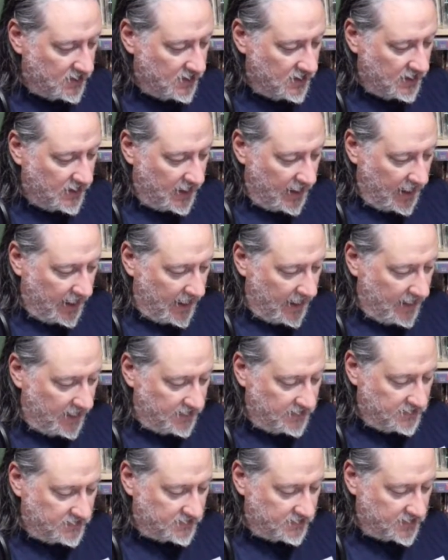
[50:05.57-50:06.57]

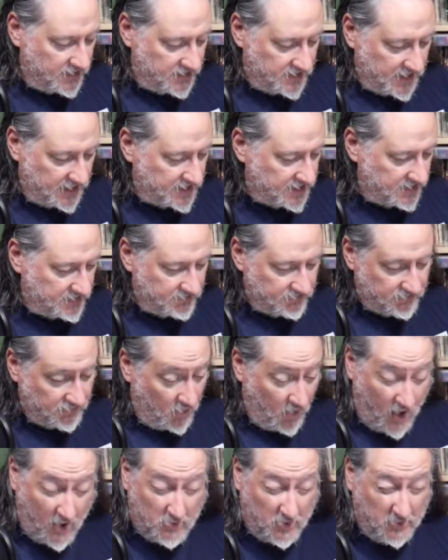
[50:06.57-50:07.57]
and because that's
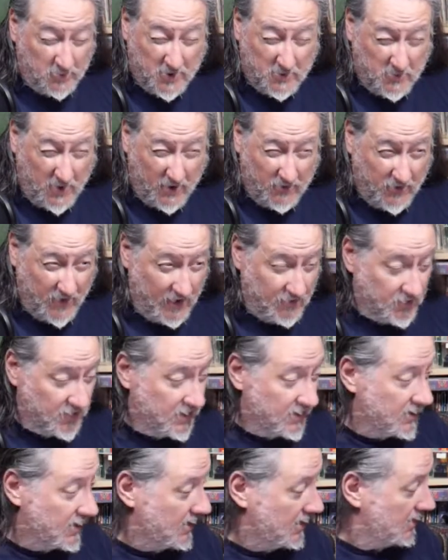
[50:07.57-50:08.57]
probably my
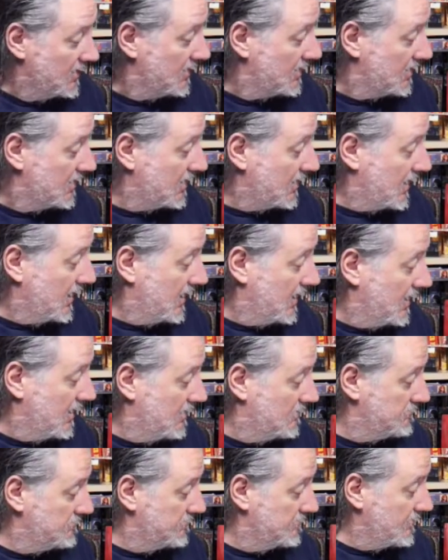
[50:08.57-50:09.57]
favorite
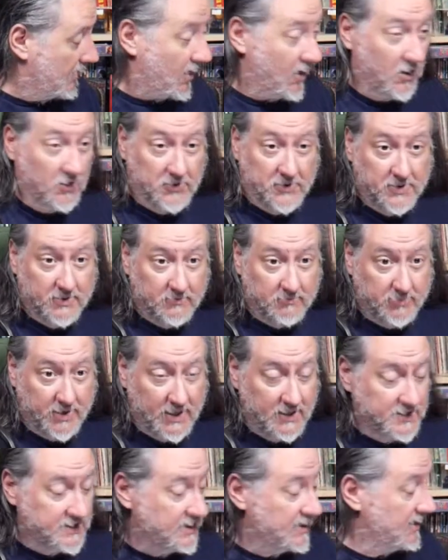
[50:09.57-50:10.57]
alt
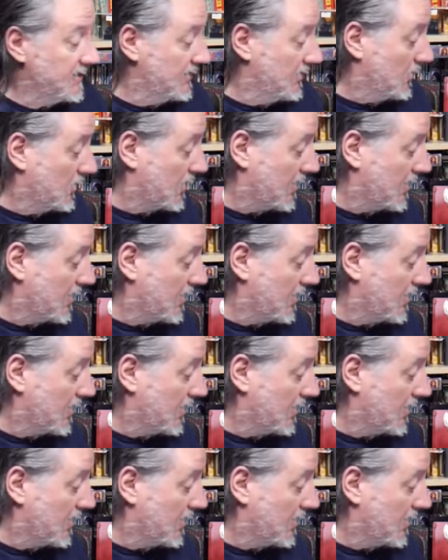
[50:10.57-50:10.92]
PC or